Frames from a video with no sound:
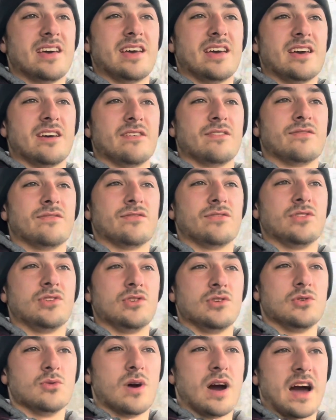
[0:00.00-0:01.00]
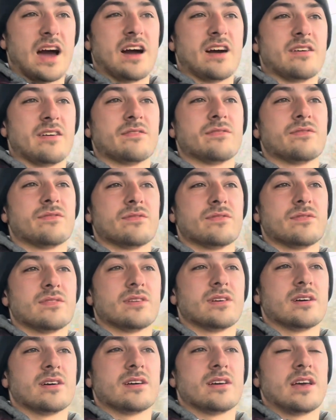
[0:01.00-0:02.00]
if
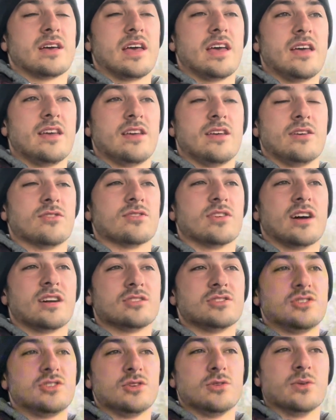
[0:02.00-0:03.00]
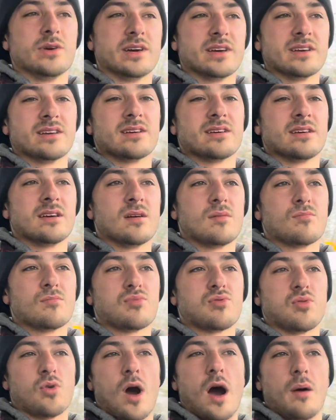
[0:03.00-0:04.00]
you're not doing
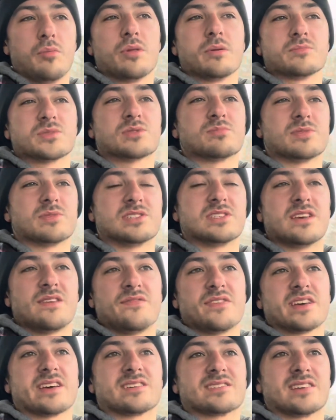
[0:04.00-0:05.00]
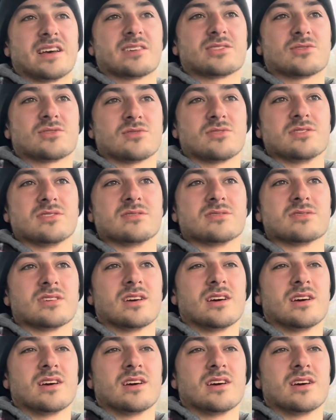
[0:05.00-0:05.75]
problem-specific accessories.